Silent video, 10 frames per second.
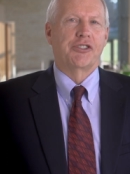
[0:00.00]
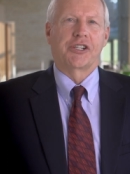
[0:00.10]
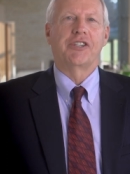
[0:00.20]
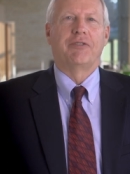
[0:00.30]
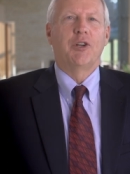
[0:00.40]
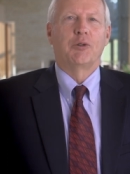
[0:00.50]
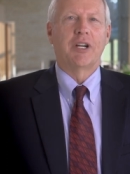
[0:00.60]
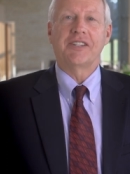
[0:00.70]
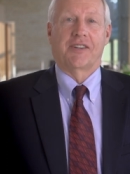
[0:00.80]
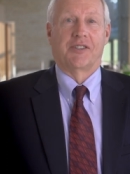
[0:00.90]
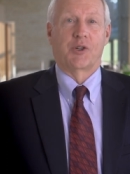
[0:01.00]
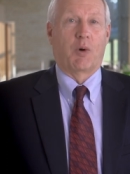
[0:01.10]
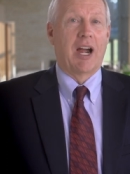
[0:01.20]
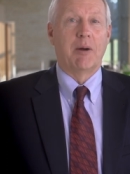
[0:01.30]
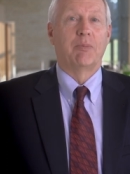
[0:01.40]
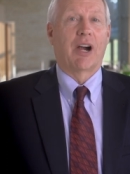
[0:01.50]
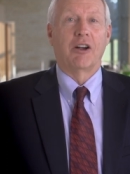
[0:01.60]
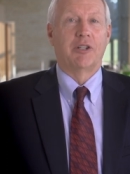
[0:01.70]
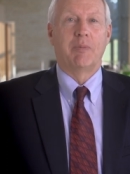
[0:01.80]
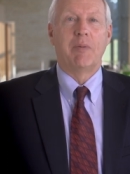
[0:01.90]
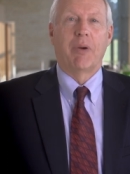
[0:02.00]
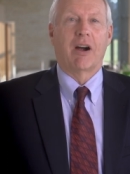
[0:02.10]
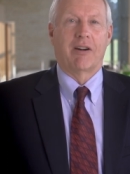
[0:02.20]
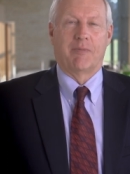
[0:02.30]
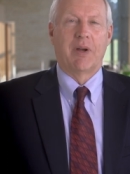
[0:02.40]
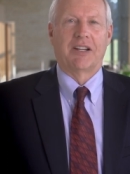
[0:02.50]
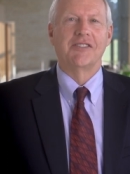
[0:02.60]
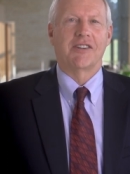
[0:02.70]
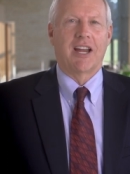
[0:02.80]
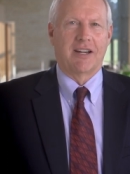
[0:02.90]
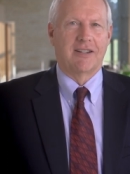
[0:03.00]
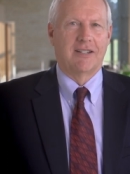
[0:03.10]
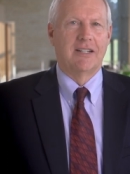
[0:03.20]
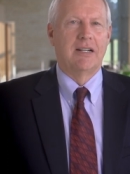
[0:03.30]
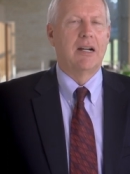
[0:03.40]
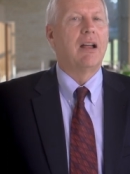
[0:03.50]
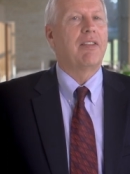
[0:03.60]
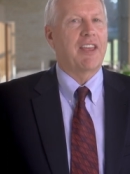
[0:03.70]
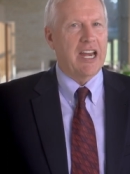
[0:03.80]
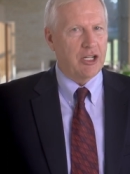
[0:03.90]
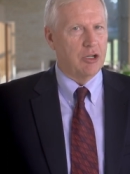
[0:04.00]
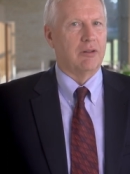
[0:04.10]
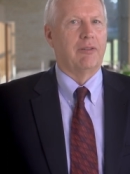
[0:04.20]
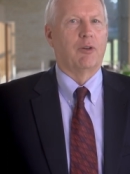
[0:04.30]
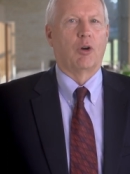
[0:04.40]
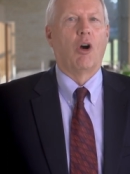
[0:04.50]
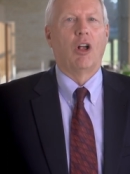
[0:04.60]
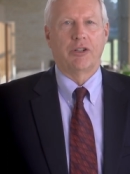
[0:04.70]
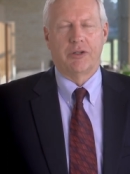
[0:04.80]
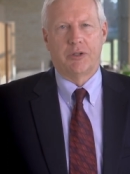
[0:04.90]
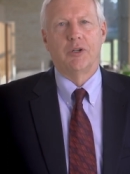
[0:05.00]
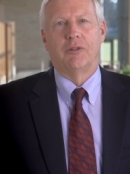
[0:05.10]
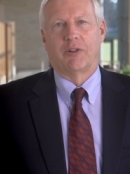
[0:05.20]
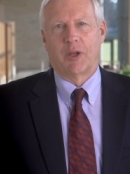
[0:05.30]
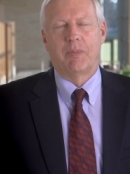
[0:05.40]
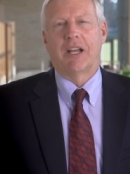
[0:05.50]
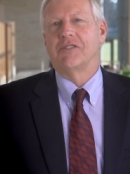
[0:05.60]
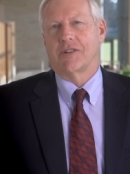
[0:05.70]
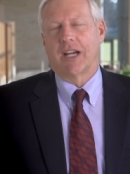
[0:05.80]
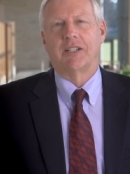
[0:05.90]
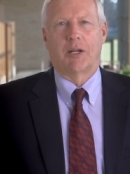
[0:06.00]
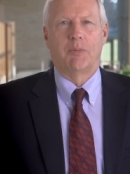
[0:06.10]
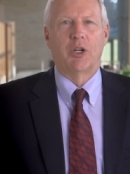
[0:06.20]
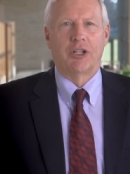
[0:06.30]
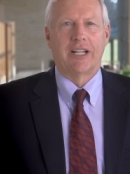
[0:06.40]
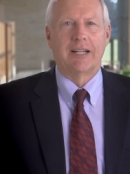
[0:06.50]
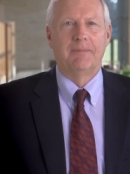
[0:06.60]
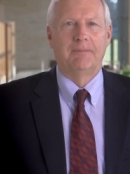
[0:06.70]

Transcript: are just a few reasons why I'm proud to be part of Penn State. Thank you for all you do for the Penn State community.